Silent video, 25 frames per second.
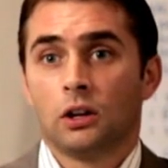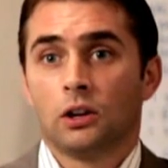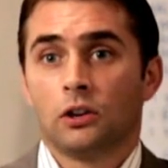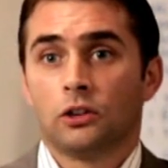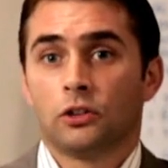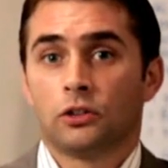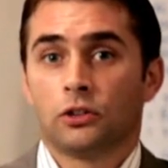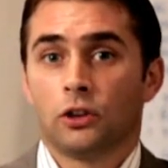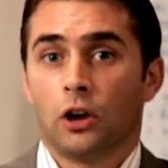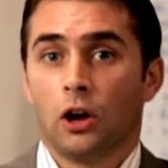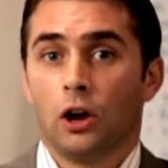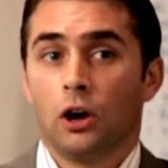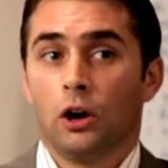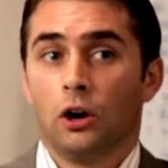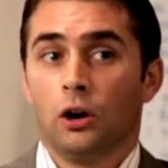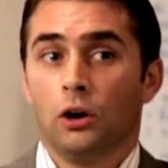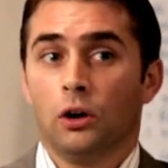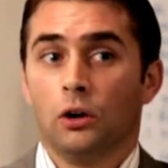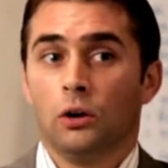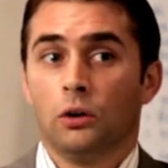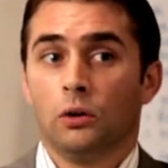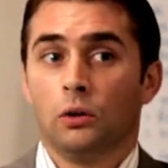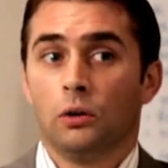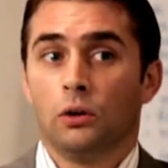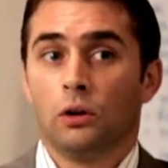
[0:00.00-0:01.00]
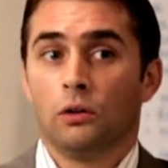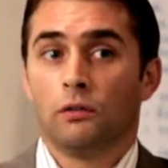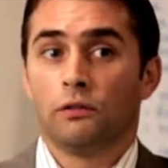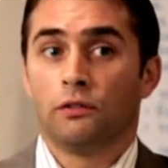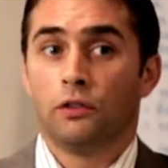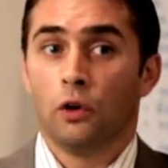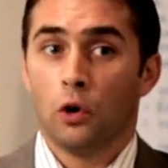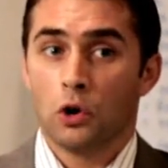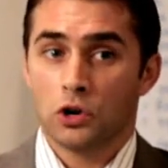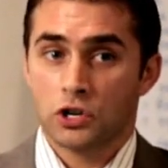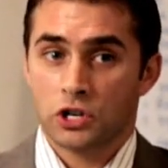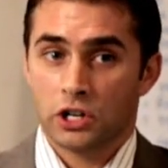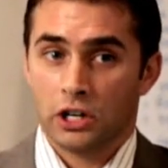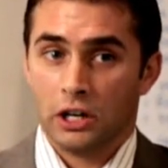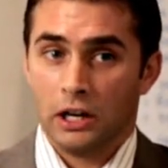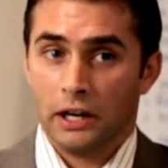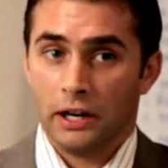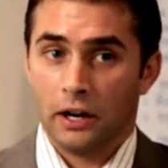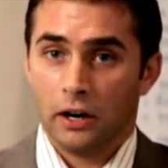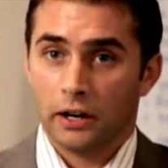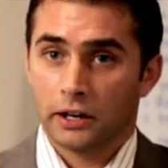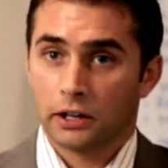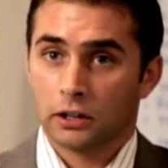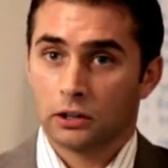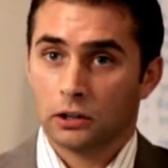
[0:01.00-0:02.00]
So fortunately,
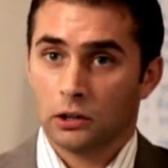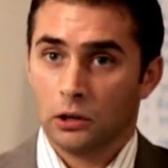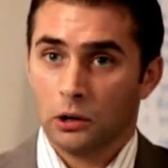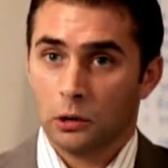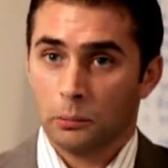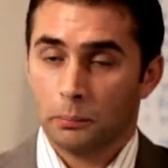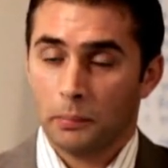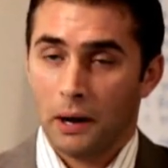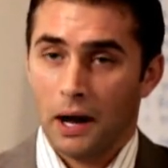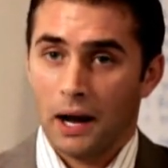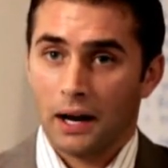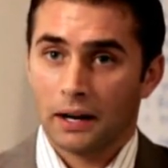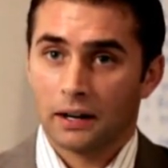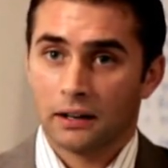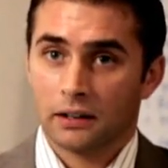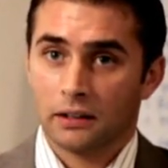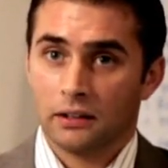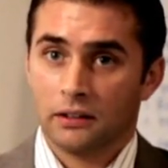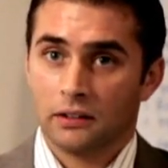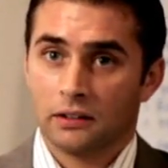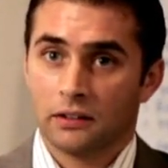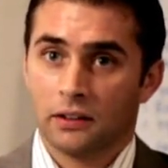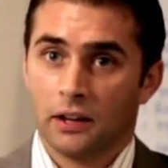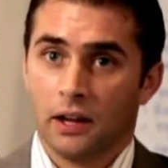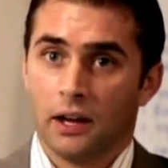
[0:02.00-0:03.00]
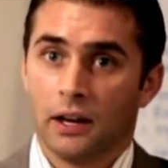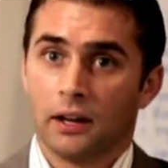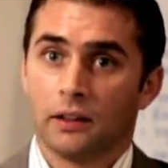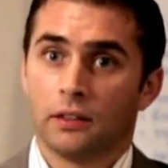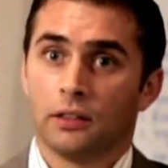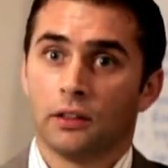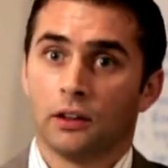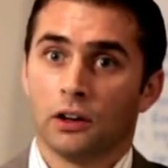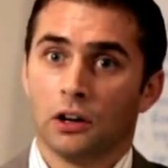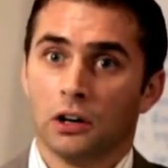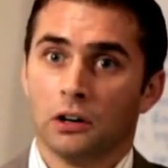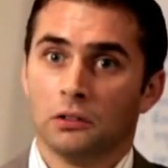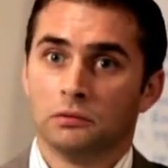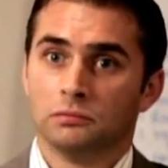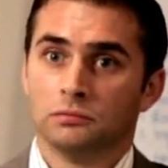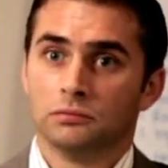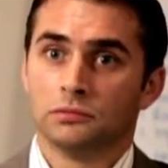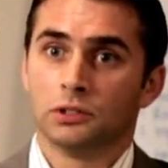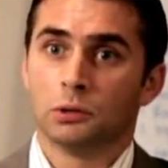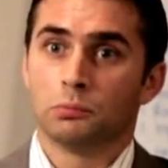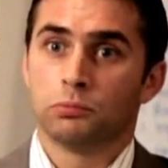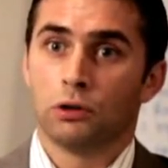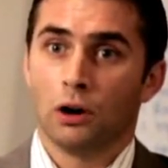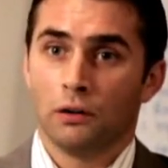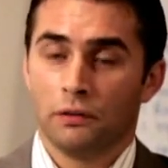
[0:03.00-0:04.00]
I can look back and say that
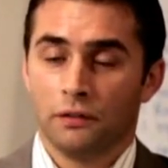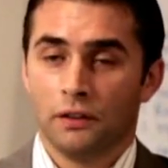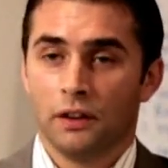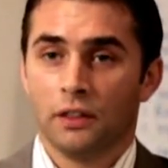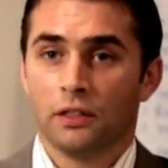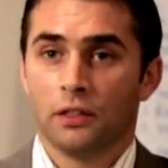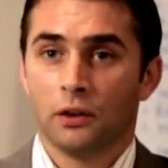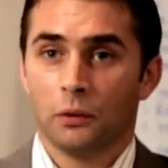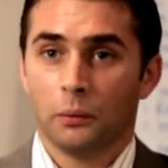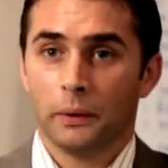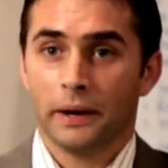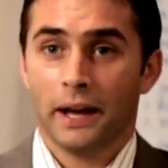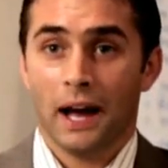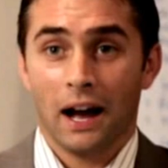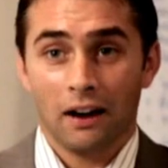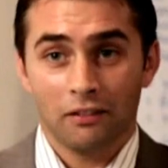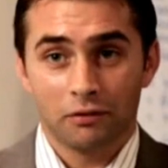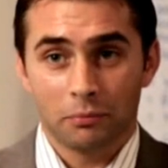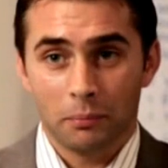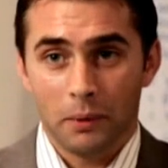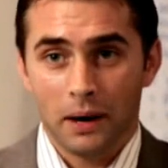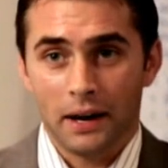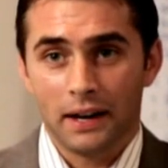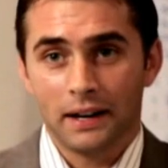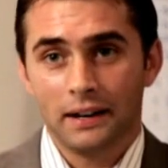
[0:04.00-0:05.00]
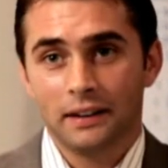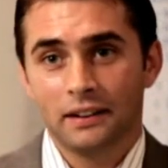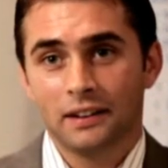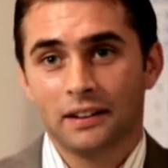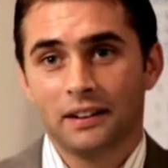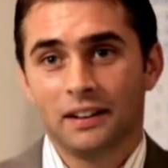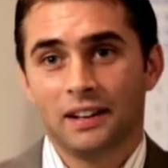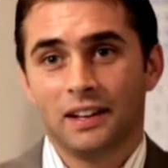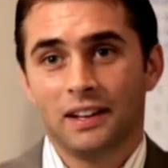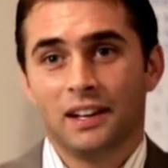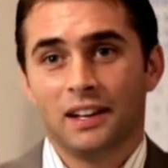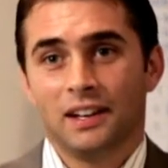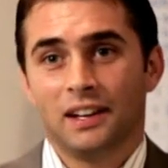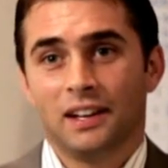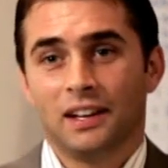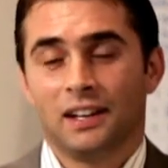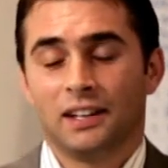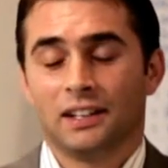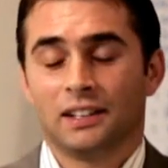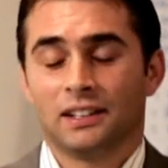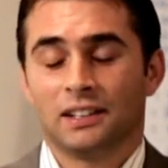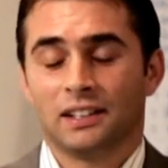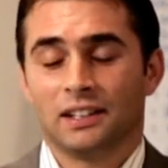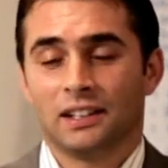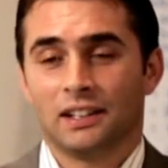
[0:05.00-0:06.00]
the profit that we have made
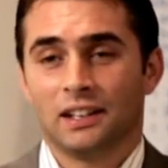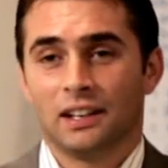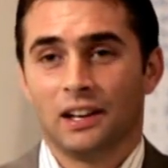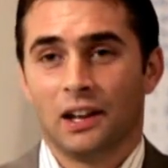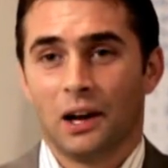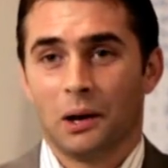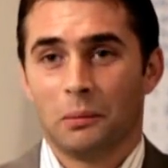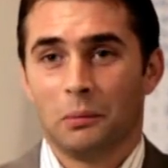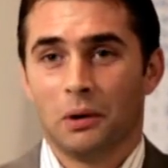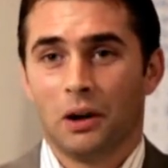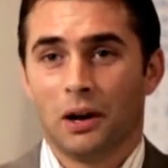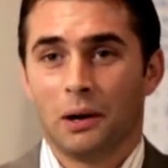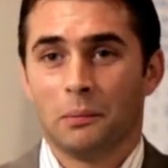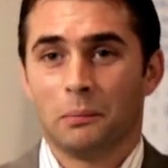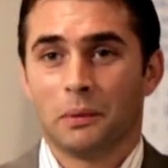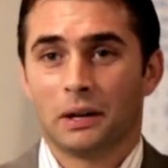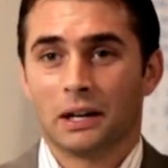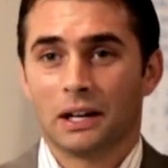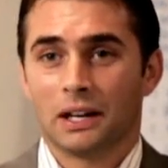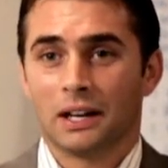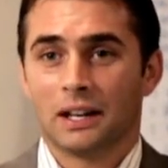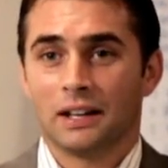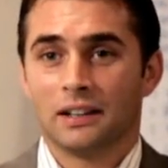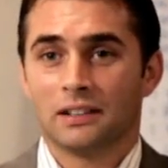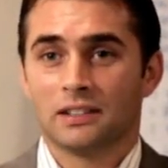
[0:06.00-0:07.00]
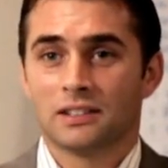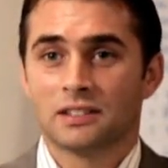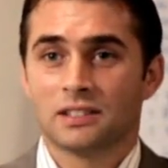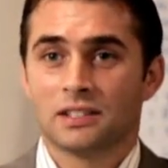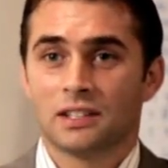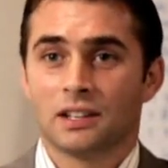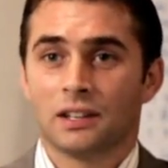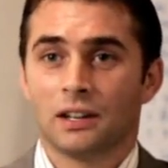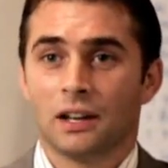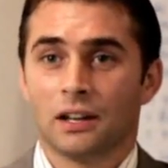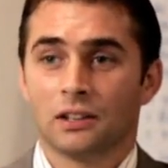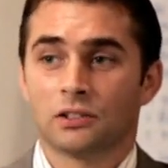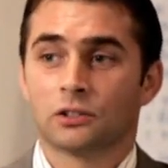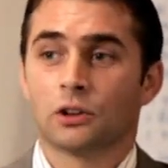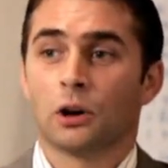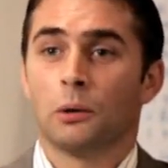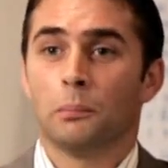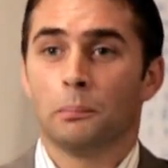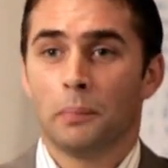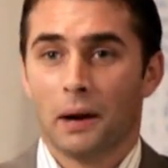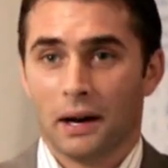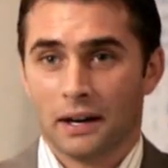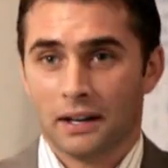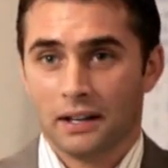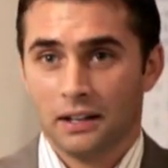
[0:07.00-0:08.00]
in Limelight Middle East has gone
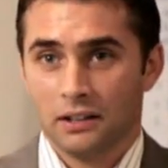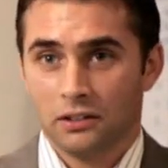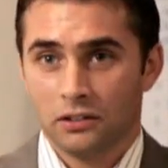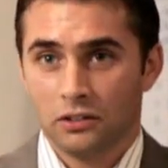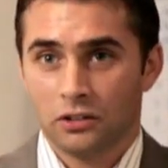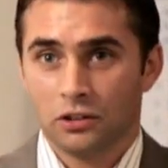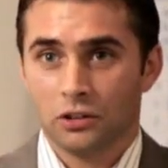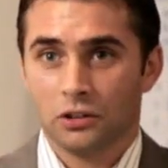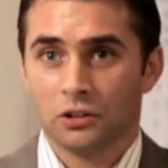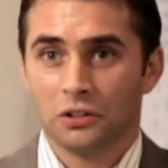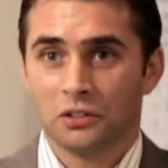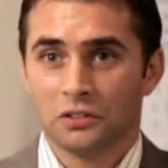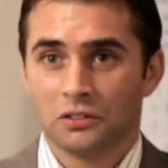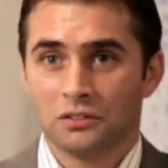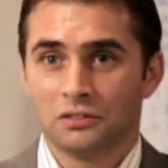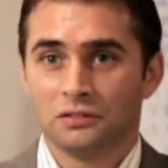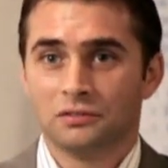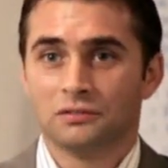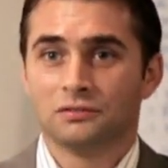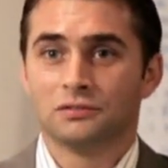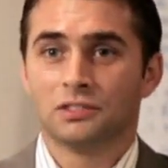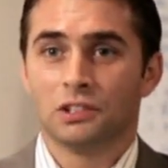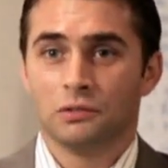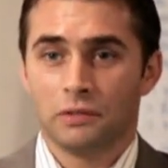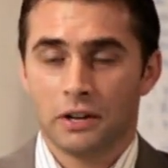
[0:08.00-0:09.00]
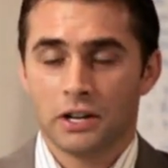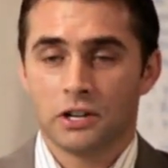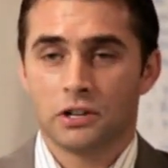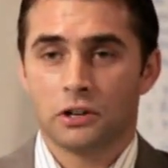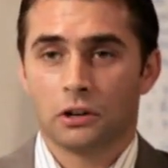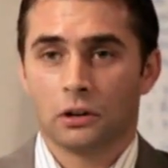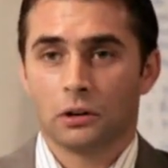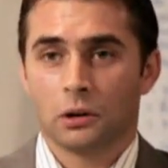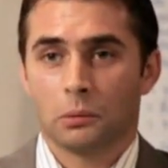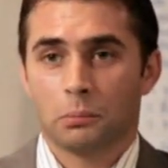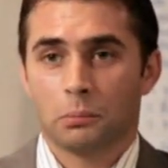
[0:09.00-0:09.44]
back into the regional